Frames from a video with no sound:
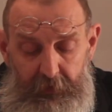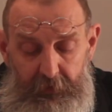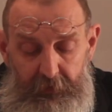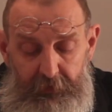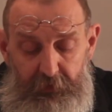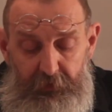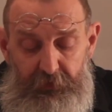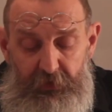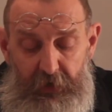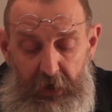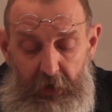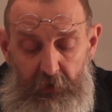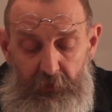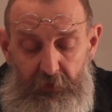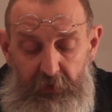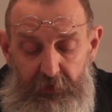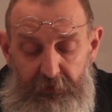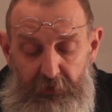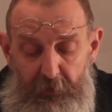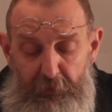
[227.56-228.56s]
The
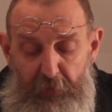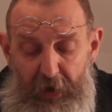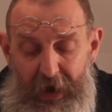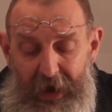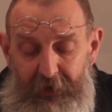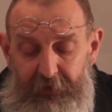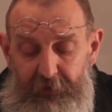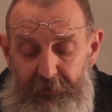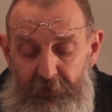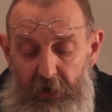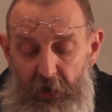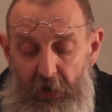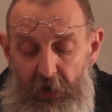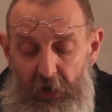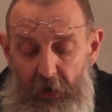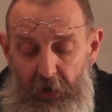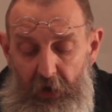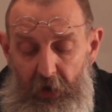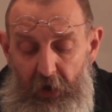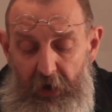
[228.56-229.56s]
sound of a bag of
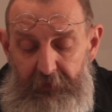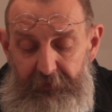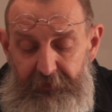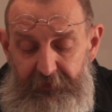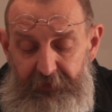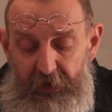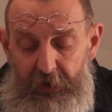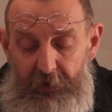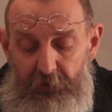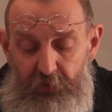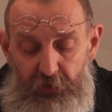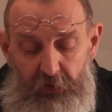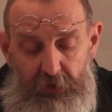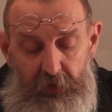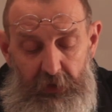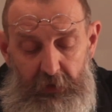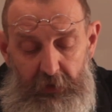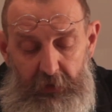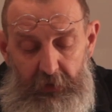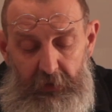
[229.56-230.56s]
Carlite finish
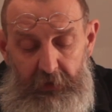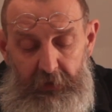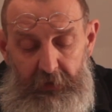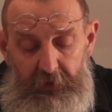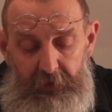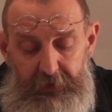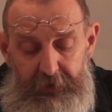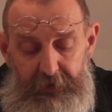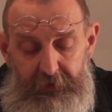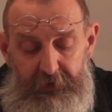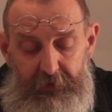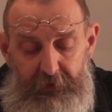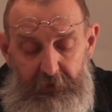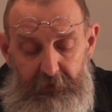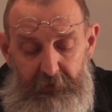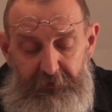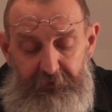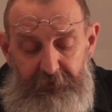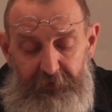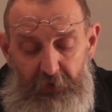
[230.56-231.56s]

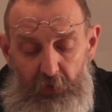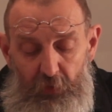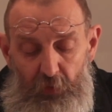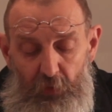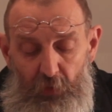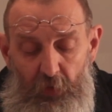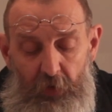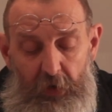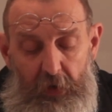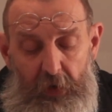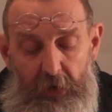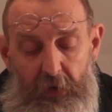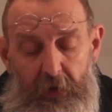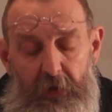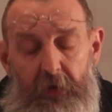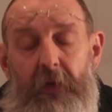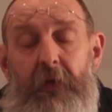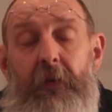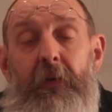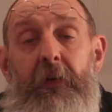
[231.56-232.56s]
hitting the floor
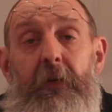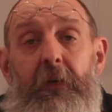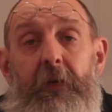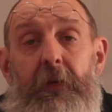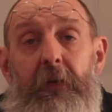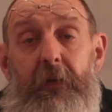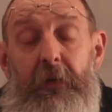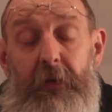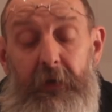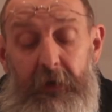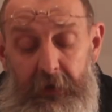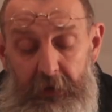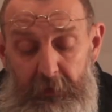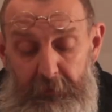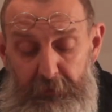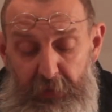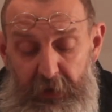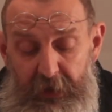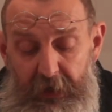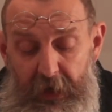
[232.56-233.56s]
in
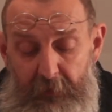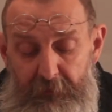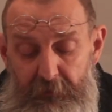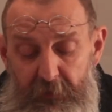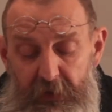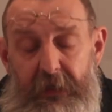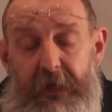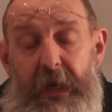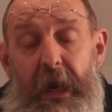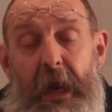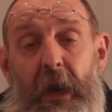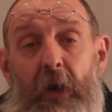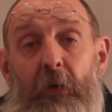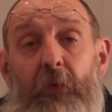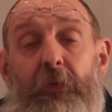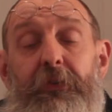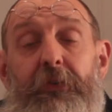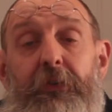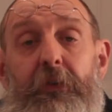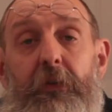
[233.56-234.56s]
a big empty
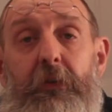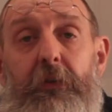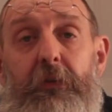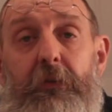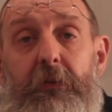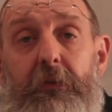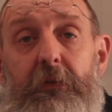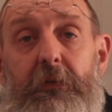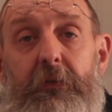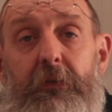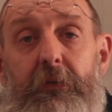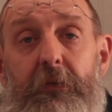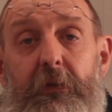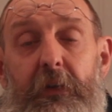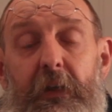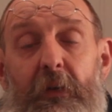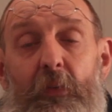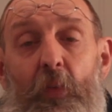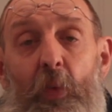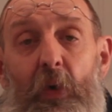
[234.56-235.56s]
house
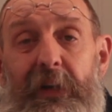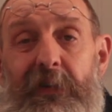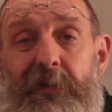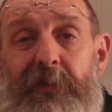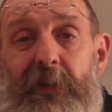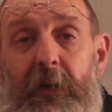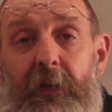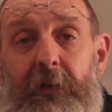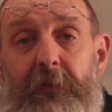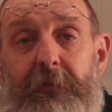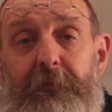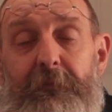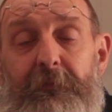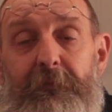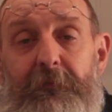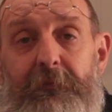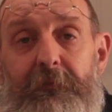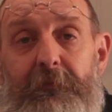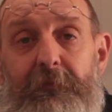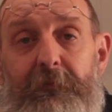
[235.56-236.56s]
in winter.
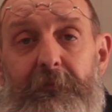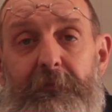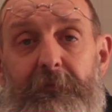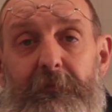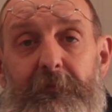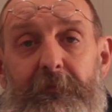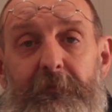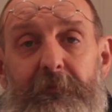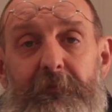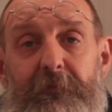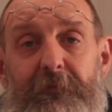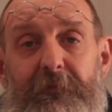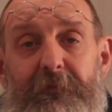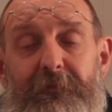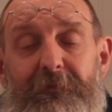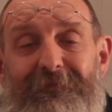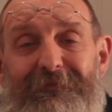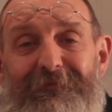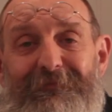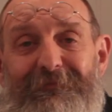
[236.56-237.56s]

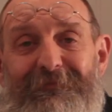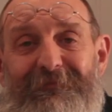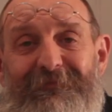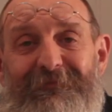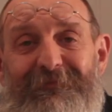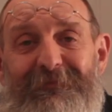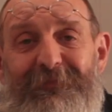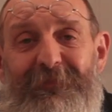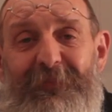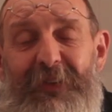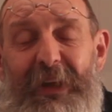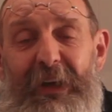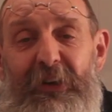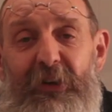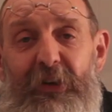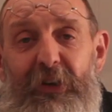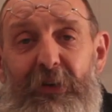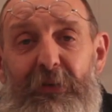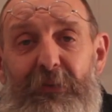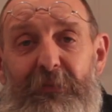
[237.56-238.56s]

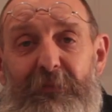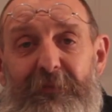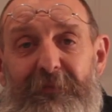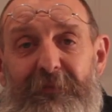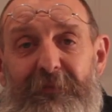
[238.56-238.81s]
Thank you.